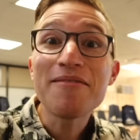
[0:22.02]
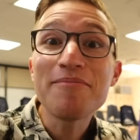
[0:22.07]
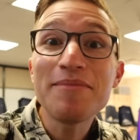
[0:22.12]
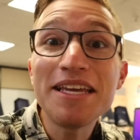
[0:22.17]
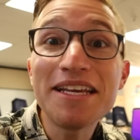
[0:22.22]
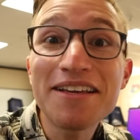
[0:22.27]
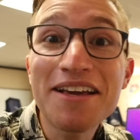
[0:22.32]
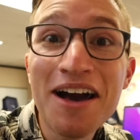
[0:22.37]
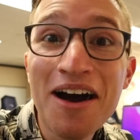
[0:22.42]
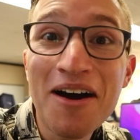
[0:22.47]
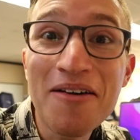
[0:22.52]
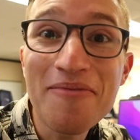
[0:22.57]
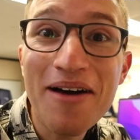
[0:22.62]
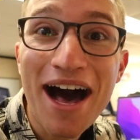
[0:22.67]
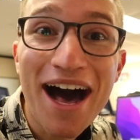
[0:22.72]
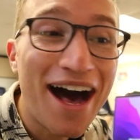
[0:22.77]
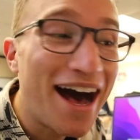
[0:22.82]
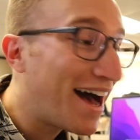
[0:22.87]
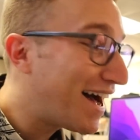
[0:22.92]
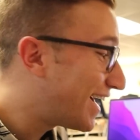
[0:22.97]
mean, come
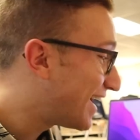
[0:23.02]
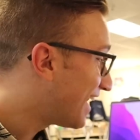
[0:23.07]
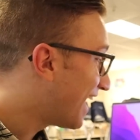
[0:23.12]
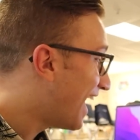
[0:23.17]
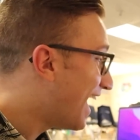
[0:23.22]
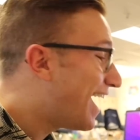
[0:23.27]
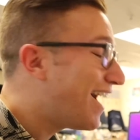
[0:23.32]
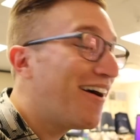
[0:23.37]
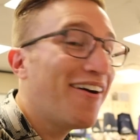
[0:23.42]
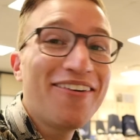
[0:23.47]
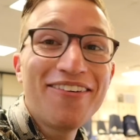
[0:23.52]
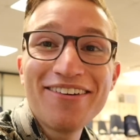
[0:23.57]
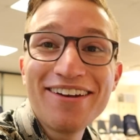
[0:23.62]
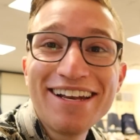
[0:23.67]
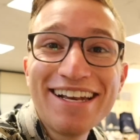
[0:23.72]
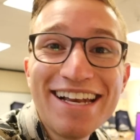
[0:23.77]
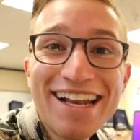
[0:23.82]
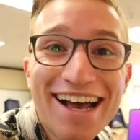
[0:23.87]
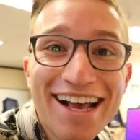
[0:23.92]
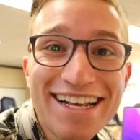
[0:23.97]
on, how
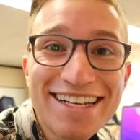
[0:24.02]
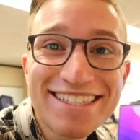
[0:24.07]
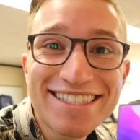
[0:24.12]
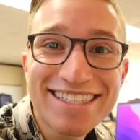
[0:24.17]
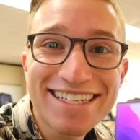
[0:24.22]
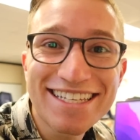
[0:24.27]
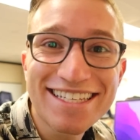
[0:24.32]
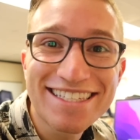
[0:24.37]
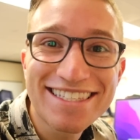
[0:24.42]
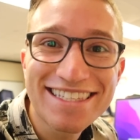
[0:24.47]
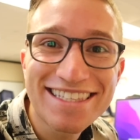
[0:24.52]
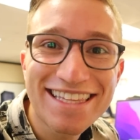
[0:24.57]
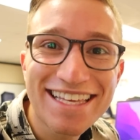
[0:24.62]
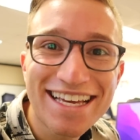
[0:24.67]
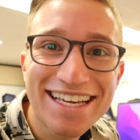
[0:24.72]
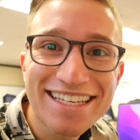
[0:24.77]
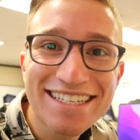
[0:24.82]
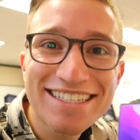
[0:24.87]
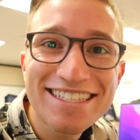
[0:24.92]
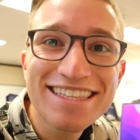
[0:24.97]
nice is
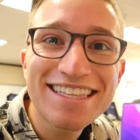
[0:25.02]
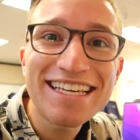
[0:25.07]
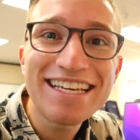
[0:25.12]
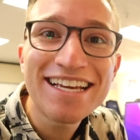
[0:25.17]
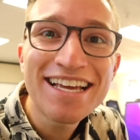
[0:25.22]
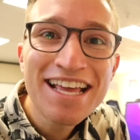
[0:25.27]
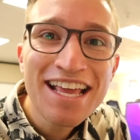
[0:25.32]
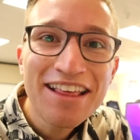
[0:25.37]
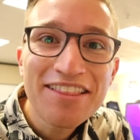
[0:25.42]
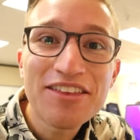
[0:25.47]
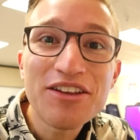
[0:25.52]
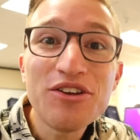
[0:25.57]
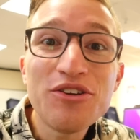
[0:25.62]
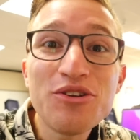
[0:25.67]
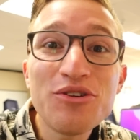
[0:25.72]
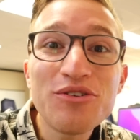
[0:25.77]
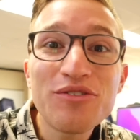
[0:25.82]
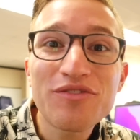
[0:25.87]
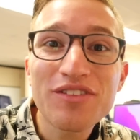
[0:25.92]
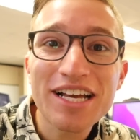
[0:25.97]
this? The
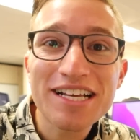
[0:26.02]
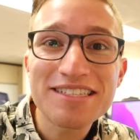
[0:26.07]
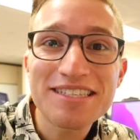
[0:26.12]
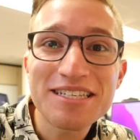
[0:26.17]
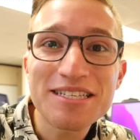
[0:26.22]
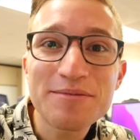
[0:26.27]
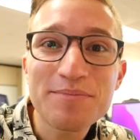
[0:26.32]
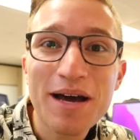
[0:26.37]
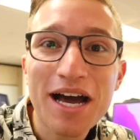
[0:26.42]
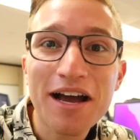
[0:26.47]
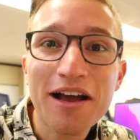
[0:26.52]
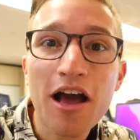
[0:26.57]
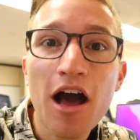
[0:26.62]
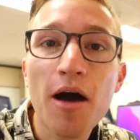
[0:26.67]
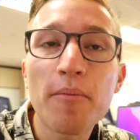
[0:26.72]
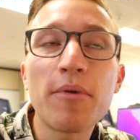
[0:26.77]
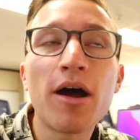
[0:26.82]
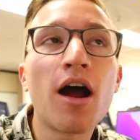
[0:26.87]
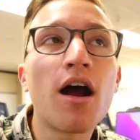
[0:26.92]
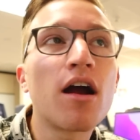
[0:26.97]
new FlexiSpot
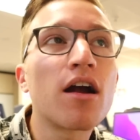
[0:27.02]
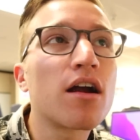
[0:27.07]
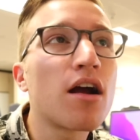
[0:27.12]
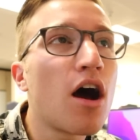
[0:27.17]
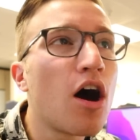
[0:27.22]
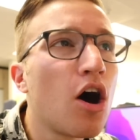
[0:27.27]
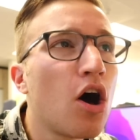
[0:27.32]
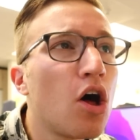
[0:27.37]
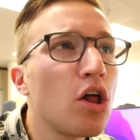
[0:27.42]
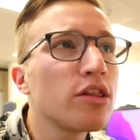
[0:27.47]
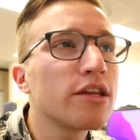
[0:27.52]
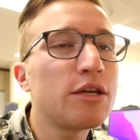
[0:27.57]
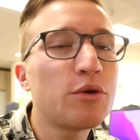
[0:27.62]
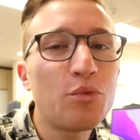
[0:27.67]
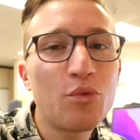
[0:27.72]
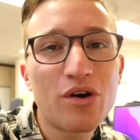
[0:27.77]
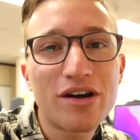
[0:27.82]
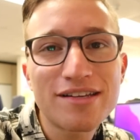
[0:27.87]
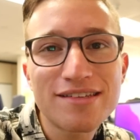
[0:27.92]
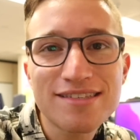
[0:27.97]
Comhar
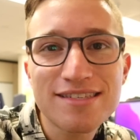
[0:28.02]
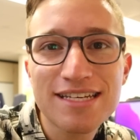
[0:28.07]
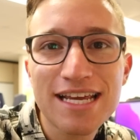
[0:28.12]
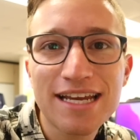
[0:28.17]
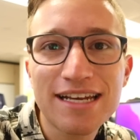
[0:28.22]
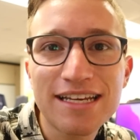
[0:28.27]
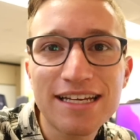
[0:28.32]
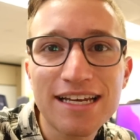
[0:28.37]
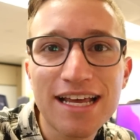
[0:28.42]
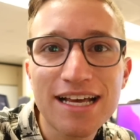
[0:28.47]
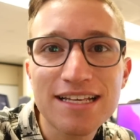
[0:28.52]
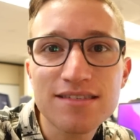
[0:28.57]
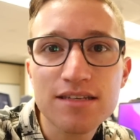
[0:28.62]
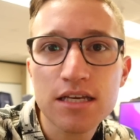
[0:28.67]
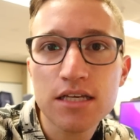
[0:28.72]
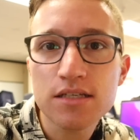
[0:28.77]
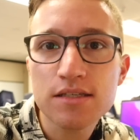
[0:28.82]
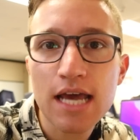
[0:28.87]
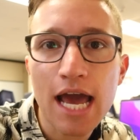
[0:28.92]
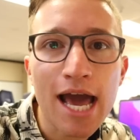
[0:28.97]
all-in-one standing
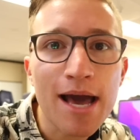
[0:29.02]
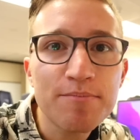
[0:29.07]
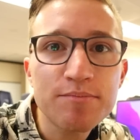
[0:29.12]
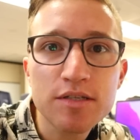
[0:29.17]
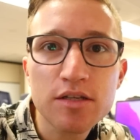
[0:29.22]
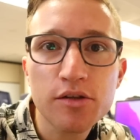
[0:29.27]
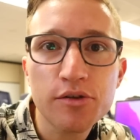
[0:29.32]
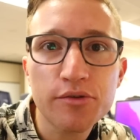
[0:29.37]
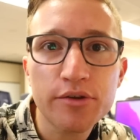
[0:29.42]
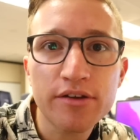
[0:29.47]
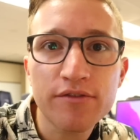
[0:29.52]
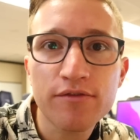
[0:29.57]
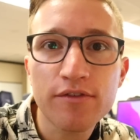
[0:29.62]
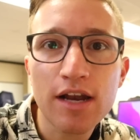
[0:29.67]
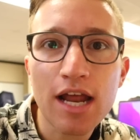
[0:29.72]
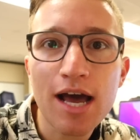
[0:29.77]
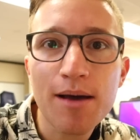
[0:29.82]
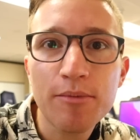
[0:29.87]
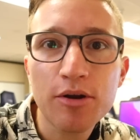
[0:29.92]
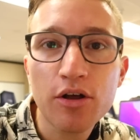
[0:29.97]
desk is absolutely
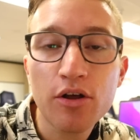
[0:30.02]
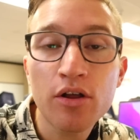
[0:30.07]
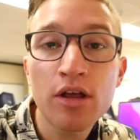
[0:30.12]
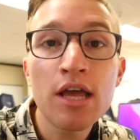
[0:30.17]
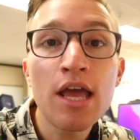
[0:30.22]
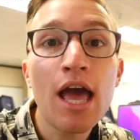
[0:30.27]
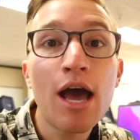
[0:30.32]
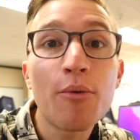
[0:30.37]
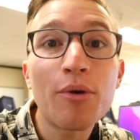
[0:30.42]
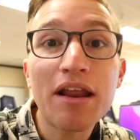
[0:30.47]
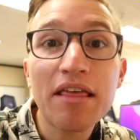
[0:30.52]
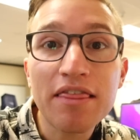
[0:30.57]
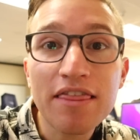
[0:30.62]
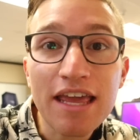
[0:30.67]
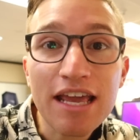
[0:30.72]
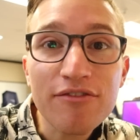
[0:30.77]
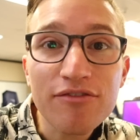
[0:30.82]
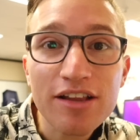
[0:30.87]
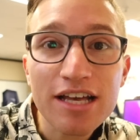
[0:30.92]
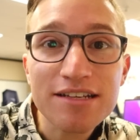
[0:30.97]
phenomenal. I want to
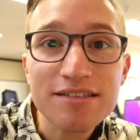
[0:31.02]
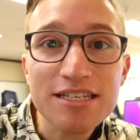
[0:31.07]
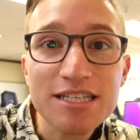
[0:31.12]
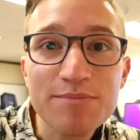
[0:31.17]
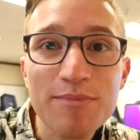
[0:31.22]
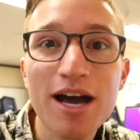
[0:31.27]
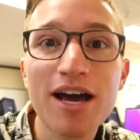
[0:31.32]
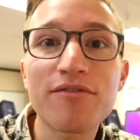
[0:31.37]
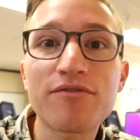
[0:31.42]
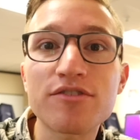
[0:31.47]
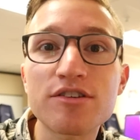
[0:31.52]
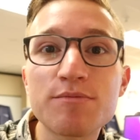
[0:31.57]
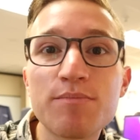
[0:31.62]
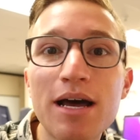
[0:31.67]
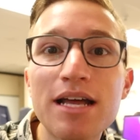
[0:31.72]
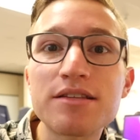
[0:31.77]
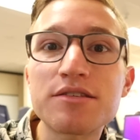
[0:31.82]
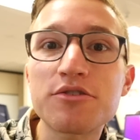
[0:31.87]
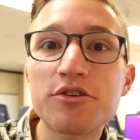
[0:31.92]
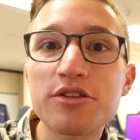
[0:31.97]
thank FlexiSpot for
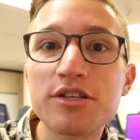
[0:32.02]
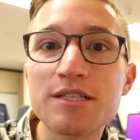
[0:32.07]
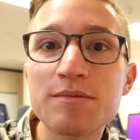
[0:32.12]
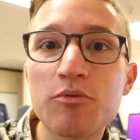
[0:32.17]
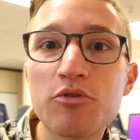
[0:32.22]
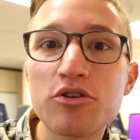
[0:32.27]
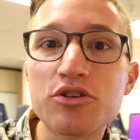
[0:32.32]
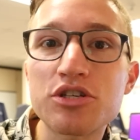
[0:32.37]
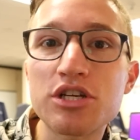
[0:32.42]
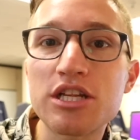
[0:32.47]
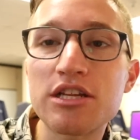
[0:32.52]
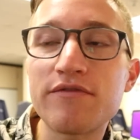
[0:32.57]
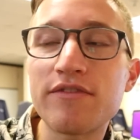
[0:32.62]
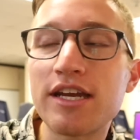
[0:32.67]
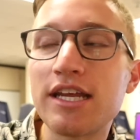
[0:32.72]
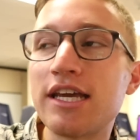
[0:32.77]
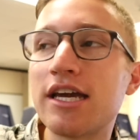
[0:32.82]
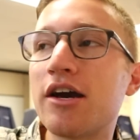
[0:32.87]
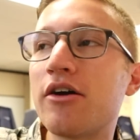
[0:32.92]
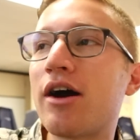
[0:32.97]
sponsoring this portion of the
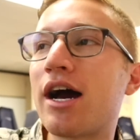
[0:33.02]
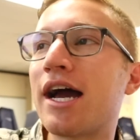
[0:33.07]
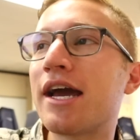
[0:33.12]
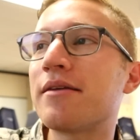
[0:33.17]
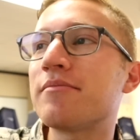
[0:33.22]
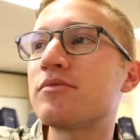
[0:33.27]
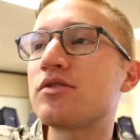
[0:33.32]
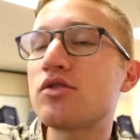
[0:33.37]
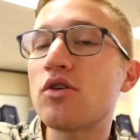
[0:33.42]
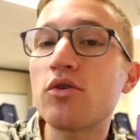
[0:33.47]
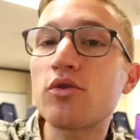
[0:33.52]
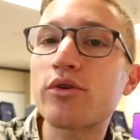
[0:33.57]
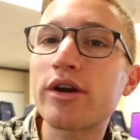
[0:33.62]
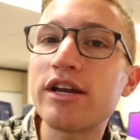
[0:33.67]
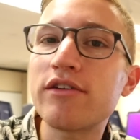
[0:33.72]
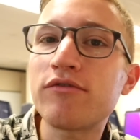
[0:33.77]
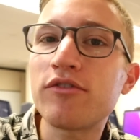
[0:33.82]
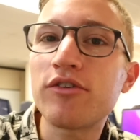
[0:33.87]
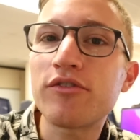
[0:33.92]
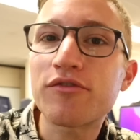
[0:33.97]
video. I am so
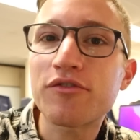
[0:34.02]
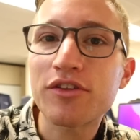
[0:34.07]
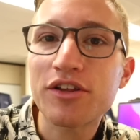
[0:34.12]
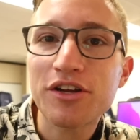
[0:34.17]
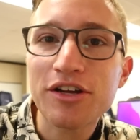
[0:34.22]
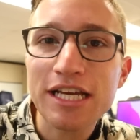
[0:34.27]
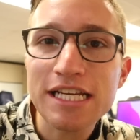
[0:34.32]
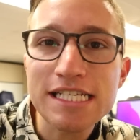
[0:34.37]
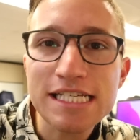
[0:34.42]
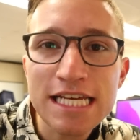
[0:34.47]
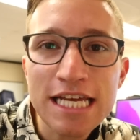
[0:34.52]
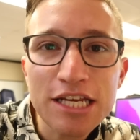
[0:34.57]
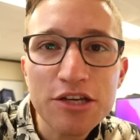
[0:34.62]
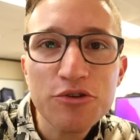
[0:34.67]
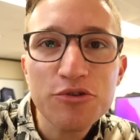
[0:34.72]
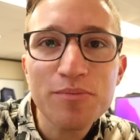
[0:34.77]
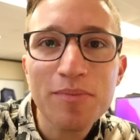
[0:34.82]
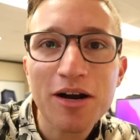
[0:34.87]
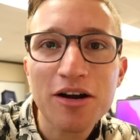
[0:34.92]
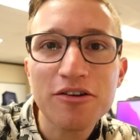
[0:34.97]
grateful for their
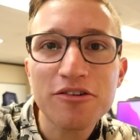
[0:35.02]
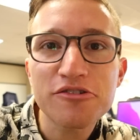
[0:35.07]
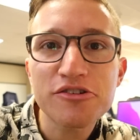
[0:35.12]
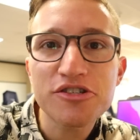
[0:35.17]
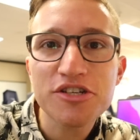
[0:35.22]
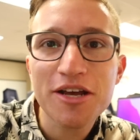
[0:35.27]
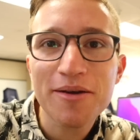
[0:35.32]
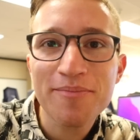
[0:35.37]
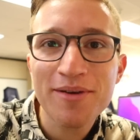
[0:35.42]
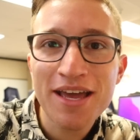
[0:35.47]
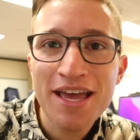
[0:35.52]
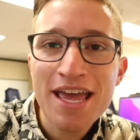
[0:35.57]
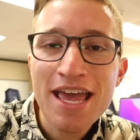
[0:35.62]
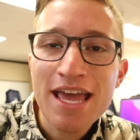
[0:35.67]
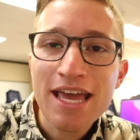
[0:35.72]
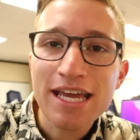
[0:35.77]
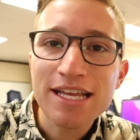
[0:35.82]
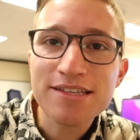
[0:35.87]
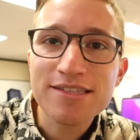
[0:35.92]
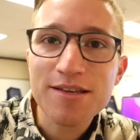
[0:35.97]
continued partnership
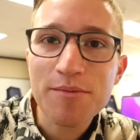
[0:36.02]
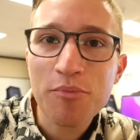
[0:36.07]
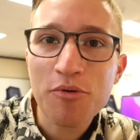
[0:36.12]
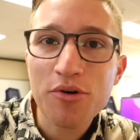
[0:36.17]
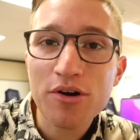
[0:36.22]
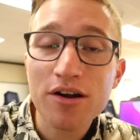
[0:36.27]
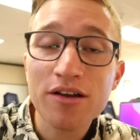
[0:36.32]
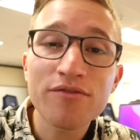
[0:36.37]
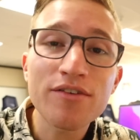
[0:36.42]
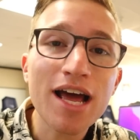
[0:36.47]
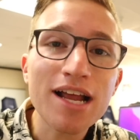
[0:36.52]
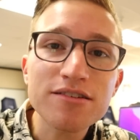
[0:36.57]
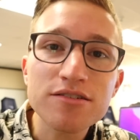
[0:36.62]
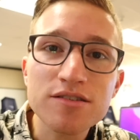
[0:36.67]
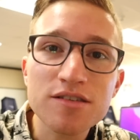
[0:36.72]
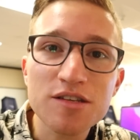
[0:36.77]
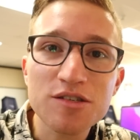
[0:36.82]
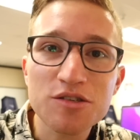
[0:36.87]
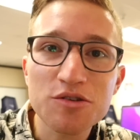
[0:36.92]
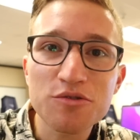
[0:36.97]
in support of not
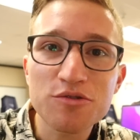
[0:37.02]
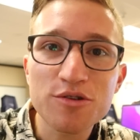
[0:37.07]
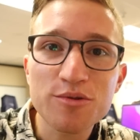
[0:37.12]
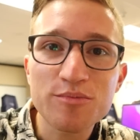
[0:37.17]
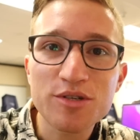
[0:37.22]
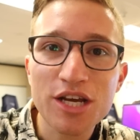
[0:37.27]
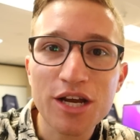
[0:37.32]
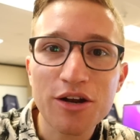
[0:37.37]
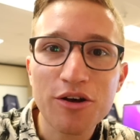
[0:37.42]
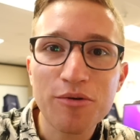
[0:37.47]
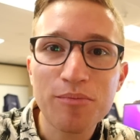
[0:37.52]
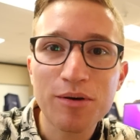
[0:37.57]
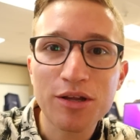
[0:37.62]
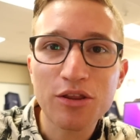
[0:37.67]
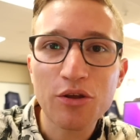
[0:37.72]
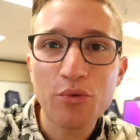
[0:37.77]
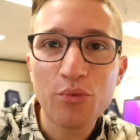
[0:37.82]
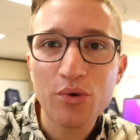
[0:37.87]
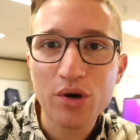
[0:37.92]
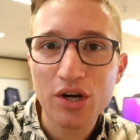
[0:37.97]
just this YouTube channel,
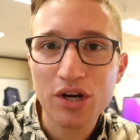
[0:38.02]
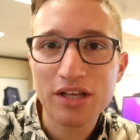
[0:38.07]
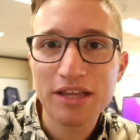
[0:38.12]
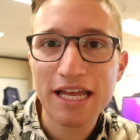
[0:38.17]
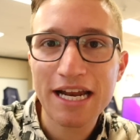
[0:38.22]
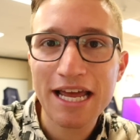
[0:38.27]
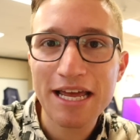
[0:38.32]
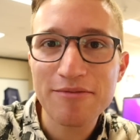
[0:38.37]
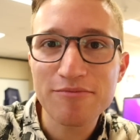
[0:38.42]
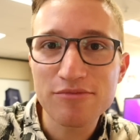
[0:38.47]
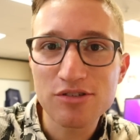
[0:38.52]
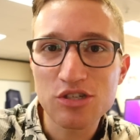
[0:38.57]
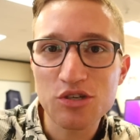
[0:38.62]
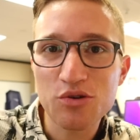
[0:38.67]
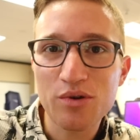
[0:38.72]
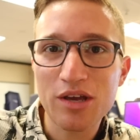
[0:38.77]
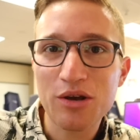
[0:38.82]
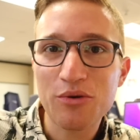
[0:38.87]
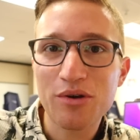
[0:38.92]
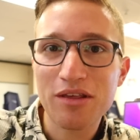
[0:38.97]
but the work that I am
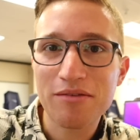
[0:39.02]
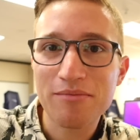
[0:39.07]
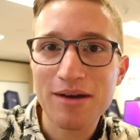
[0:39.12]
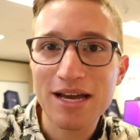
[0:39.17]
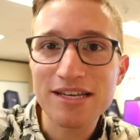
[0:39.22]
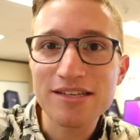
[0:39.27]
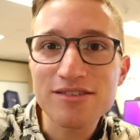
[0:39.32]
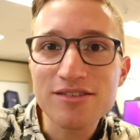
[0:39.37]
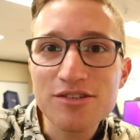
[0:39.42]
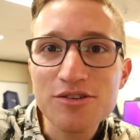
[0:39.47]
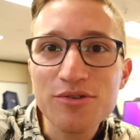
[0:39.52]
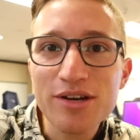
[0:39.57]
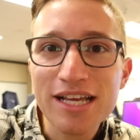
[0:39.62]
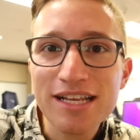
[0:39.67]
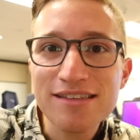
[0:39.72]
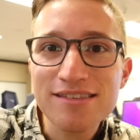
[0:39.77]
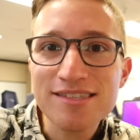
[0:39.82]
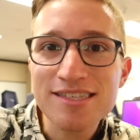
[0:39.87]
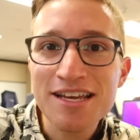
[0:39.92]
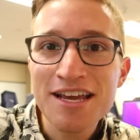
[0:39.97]
doing with my
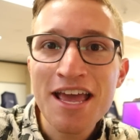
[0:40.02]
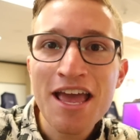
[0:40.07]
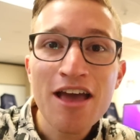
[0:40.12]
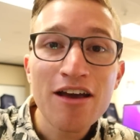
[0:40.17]
students.